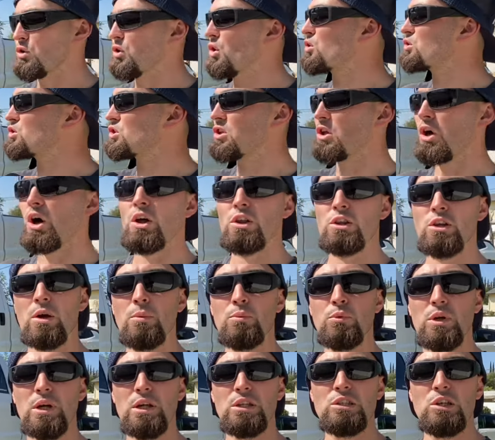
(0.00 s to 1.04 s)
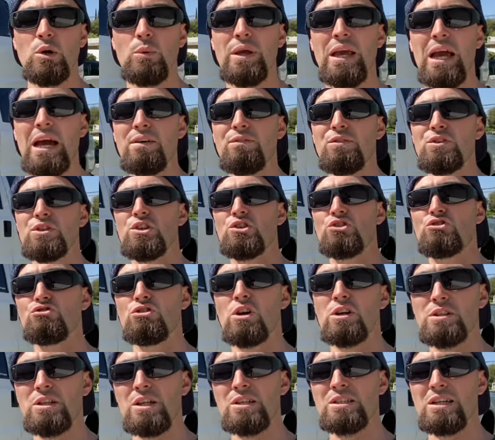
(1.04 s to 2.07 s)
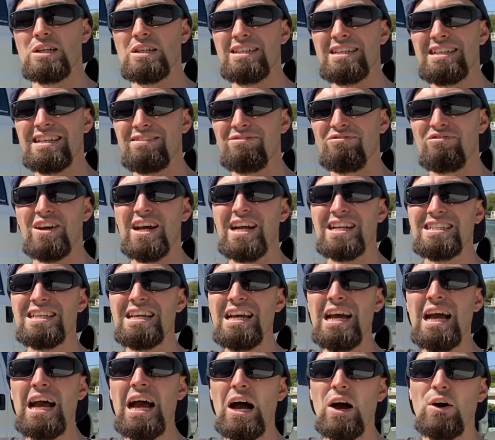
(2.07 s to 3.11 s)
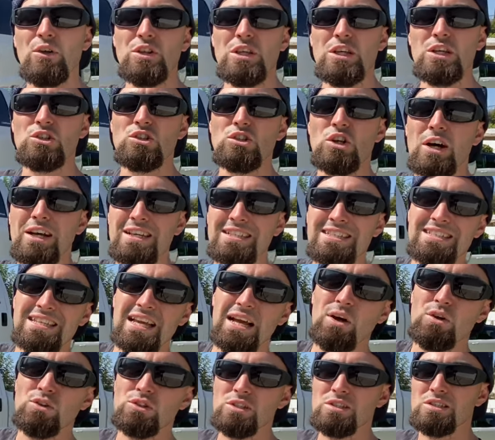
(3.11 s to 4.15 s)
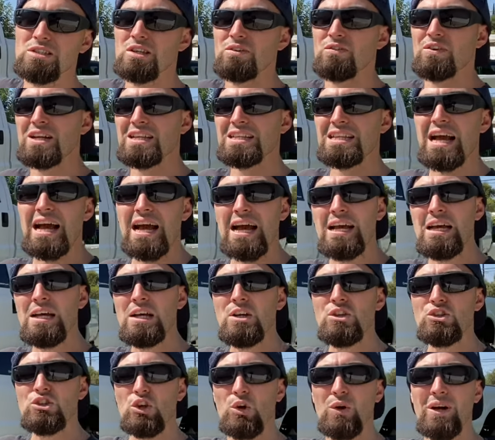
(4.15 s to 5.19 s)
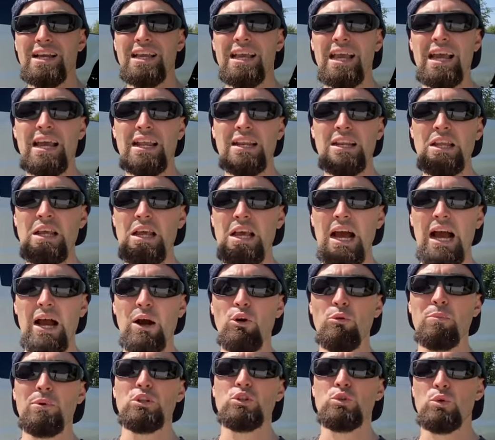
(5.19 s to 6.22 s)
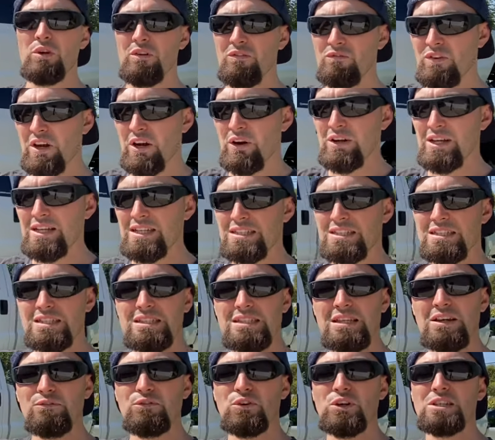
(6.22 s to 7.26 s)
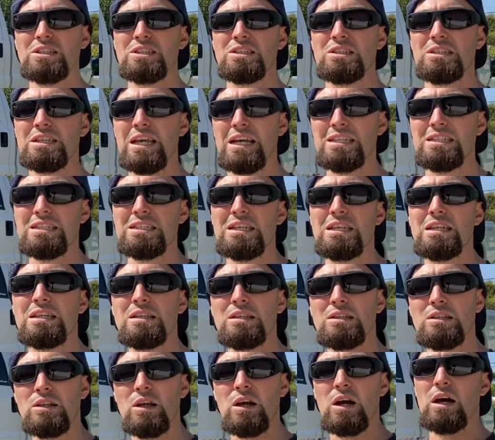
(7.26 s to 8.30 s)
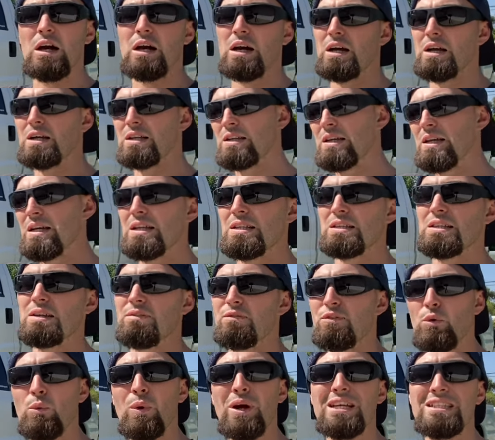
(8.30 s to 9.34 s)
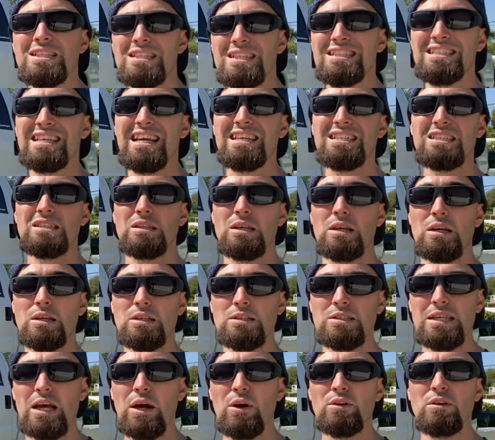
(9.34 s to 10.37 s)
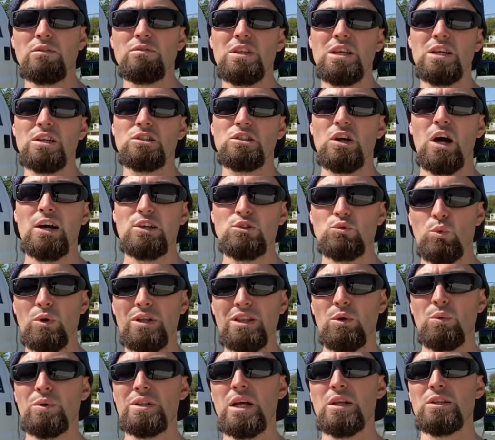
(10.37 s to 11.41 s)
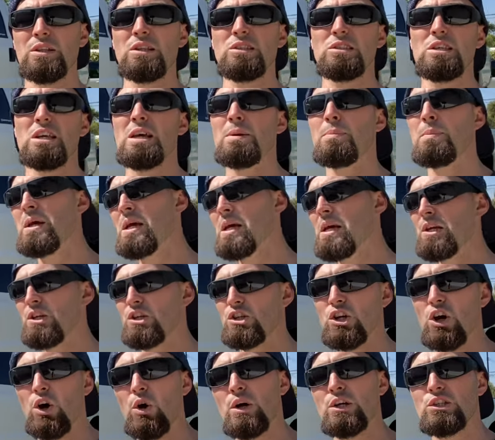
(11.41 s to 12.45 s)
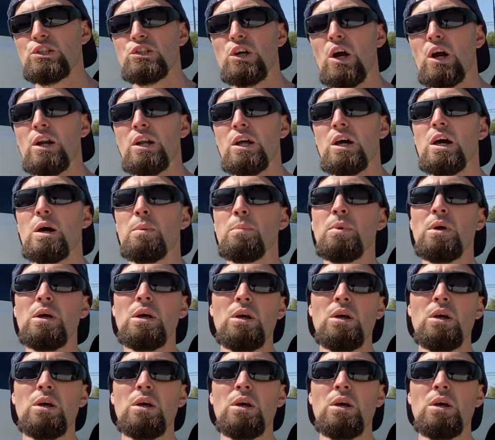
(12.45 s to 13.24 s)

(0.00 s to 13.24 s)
those are all the upgrades that we have on this truck that's going to affect how the exhaust sounds and stuff like that. So again, I will be doing various different testing, uh, different ways to test the sound of the exhaust with and without the tip, you know, a startup,